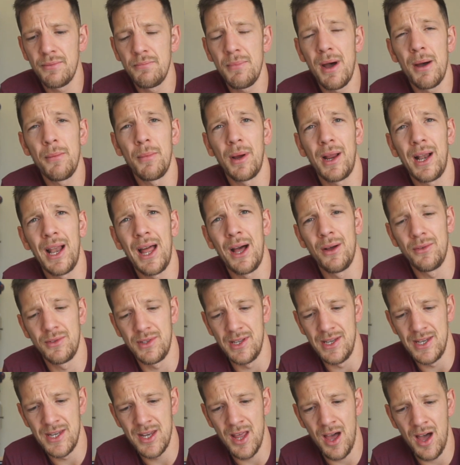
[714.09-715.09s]
Matt McLeod's
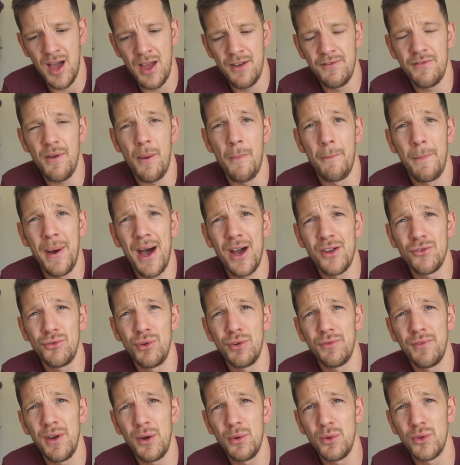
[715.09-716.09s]
in 9th, and
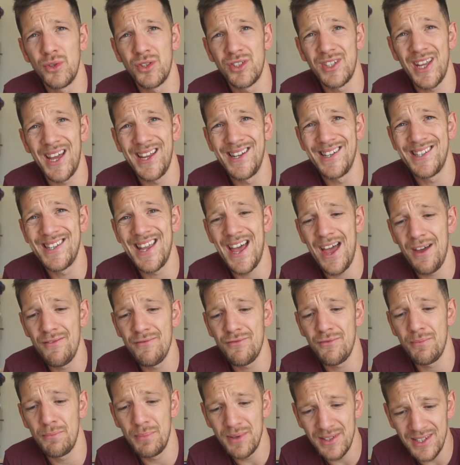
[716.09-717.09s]
Patrick Vellner sat in
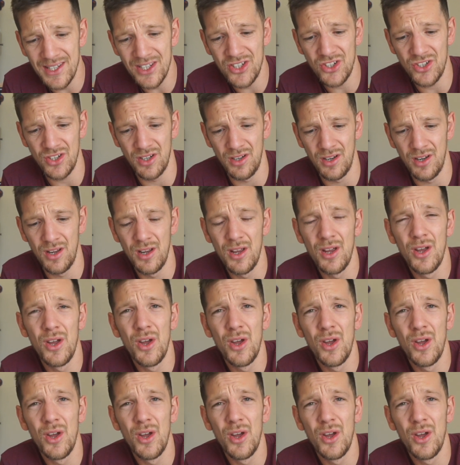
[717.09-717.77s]
10th position,